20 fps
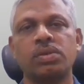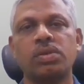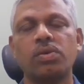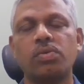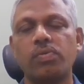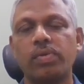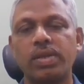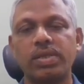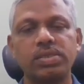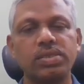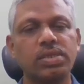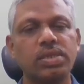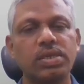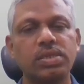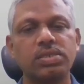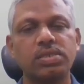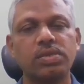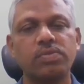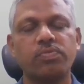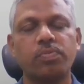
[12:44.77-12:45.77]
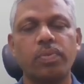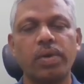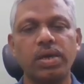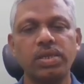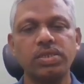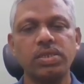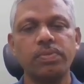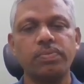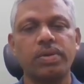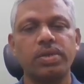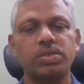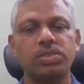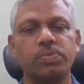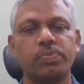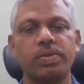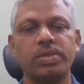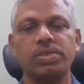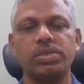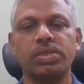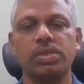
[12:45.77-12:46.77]
Whereas in case of partial
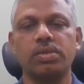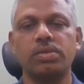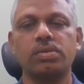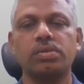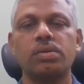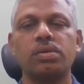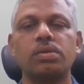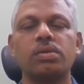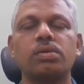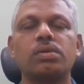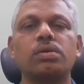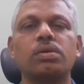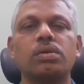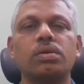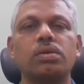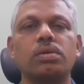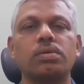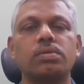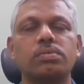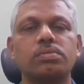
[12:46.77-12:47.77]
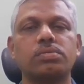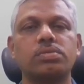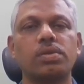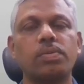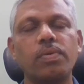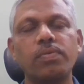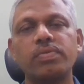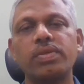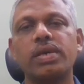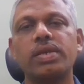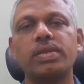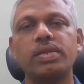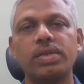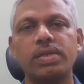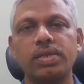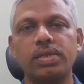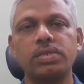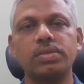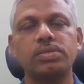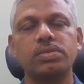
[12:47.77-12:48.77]
participation, some of the
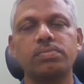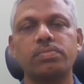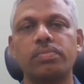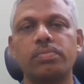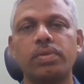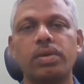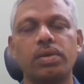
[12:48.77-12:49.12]
entities